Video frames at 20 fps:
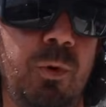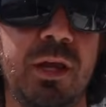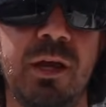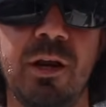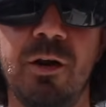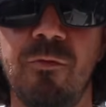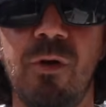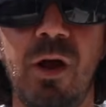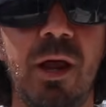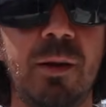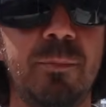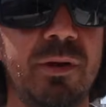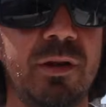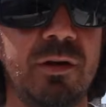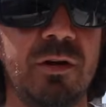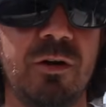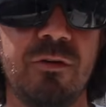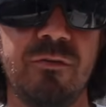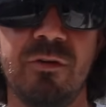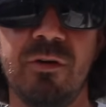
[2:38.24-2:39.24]
get a rod bent
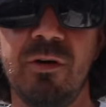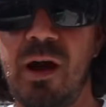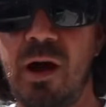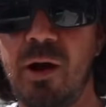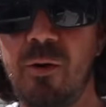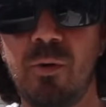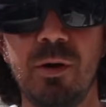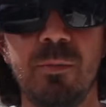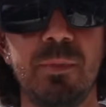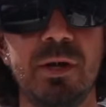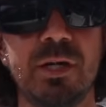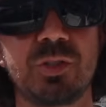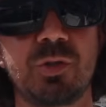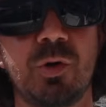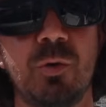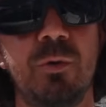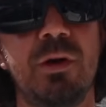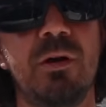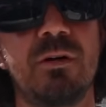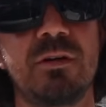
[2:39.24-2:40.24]
over, I want to make
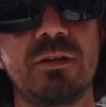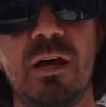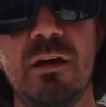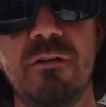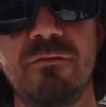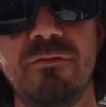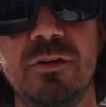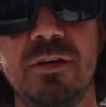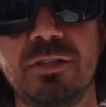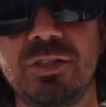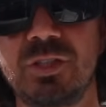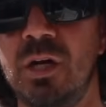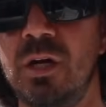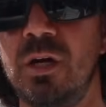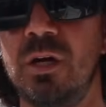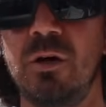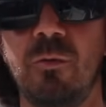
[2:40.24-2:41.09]
sure we hook that fish,